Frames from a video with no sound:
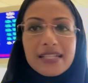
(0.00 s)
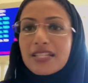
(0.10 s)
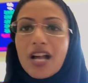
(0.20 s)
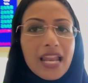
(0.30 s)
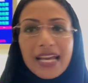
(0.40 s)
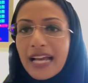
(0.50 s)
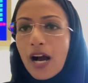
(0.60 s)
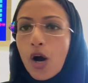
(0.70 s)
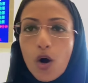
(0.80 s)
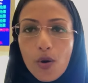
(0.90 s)
It's not like at
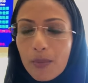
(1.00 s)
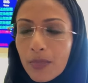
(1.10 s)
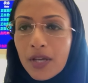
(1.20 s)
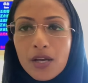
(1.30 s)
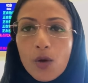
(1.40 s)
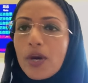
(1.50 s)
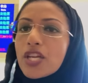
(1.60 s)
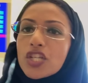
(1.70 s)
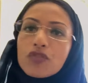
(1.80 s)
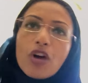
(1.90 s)
home where you
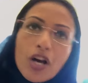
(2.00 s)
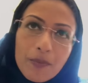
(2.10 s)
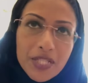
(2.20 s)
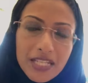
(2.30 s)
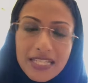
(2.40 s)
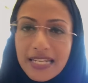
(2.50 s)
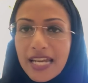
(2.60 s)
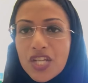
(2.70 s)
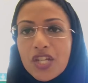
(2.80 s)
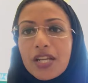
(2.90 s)
just rock up to your
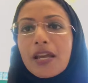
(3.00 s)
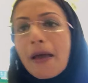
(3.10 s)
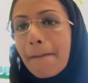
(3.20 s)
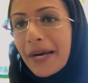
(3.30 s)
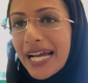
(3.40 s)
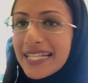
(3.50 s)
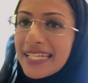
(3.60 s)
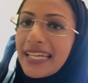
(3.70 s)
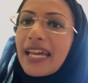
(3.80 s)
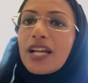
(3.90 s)
station, buy a
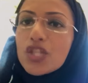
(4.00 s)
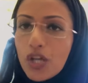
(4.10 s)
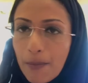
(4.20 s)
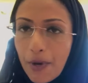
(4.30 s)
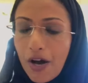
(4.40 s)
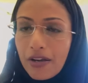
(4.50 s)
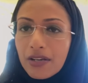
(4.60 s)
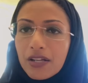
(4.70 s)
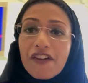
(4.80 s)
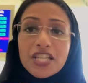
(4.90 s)
ticket and jump on.
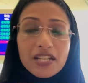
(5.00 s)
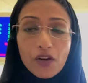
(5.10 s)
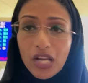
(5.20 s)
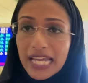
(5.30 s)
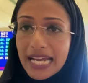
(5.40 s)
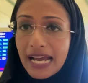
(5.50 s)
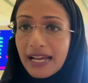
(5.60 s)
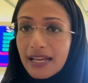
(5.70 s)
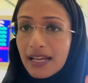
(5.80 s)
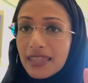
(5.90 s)
First of all, here
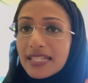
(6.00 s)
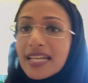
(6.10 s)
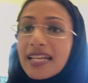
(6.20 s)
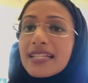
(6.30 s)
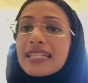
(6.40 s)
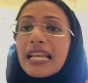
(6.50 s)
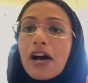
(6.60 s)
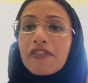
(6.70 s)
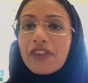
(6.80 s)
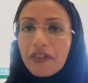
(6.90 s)
the tickets sell
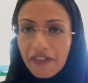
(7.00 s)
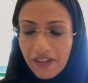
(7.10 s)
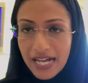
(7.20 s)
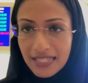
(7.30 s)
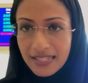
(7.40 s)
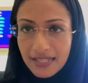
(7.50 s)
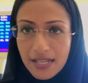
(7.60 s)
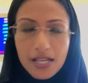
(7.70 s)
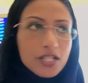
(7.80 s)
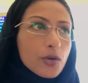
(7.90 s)
out very fast,
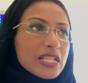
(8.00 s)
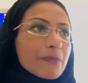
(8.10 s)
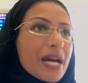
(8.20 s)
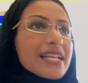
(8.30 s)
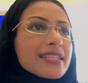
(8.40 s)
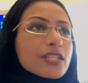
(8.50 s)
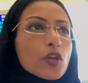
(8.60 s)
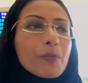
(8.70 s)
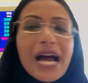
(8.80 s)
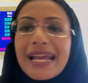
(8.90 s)
so it's best to
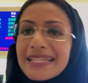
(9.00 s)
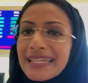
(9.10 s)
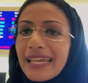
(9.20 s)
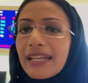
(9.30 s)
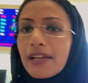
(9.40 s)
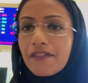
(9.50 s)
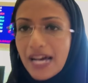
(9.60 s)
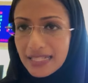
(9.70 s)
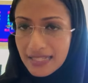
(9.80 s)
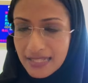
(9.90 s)
buy a ticket in
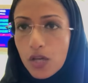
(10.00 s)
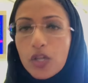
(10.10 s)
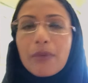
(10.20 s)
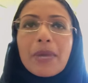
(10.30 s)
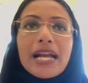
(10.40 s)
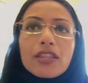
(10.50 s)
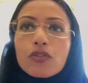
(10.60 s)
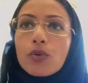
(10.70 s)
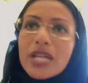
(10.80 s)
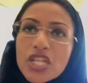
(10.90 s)
advance. You can buy it
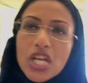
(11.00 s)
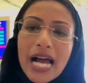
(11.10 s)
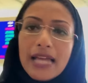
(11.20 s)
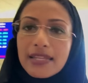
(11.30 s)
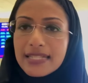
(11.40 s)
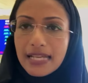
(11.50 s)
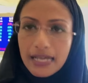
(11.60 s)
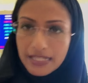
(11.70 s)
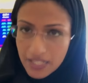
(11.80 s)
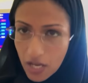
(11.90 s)
through WeChat. There's a
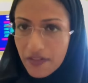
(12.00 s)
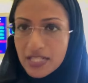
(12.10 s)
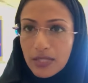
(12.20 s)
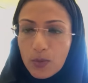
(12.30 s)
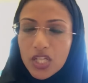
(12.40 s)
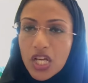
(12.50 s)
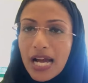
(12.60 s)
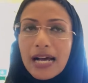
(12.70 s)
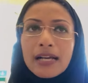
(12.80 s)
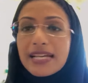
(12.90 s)
service in
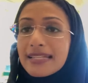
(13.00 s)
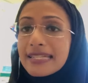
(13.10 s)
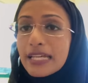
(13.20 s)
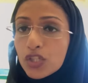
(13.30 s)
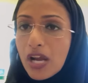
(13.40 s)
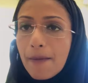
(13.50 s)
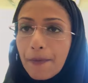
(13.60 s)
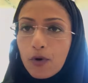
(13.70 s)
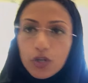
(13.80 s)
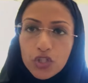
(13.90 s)
WeChat. There's Ctrip
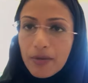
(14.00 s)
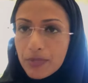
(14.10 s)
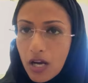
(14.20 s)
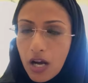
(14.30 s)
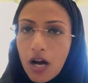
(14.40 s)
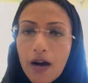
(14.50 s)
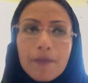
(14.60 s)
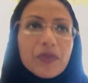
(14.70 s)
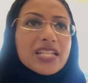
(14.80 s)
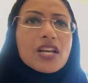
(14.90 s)
or Trip.com.
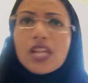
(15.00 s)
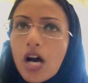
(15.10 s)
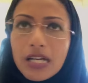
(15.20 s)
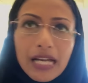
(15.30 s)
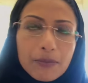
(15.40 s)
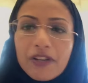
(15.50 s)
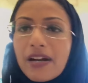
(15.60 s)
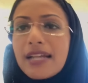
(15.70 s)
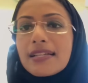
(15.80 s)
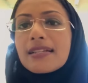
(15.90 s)
There's other online
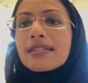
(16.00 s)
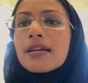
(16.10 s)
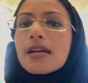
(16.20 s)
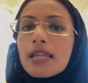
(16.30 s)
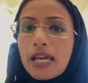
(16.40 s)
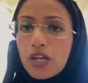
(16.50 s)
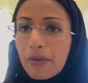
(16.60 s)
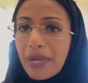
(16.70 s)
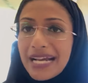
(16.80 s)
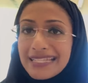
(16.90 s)
providers that you can
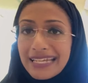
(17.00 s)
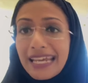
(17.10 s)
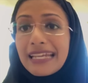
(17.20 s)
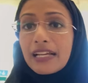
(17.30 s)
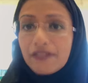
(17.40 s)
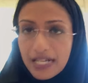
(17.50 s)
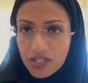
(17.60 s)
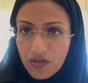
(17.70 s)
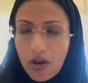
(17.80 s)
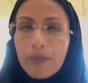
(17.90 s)
buy a ticket in advance
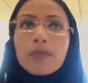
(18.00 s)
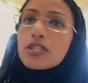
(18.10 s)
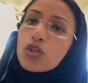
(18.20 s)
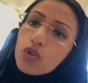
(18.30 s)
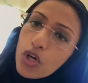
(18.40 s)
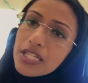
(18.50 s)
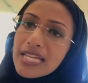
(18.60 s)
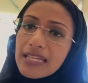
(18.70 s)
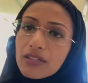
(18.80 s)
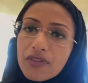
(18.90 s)
from. You could
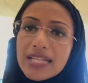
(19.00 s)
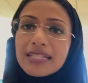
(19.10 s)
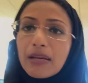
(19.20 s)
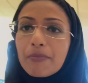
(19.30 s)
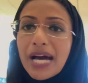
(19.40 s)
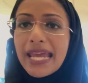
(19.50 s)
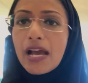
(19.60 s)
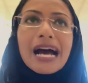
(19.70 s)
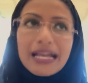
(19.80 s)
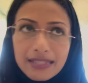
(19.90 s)
take the risk and buy it
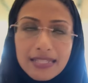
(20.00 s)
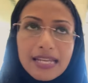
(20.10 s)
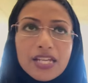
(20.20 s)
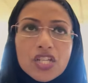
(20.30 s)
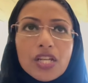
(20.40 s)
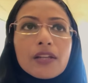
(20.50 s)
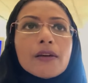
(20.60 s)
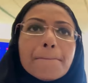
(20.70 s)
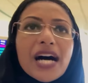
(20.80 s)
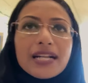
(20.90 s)
at the station,
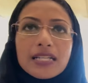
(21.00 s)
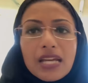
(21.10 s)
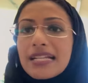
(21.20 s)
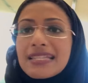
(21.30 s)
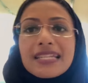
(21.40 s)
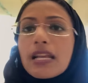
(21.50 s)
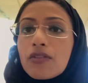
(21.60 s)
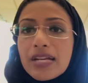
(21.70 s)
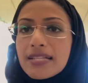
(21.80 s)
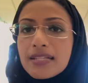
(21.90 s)
but it's still a risk.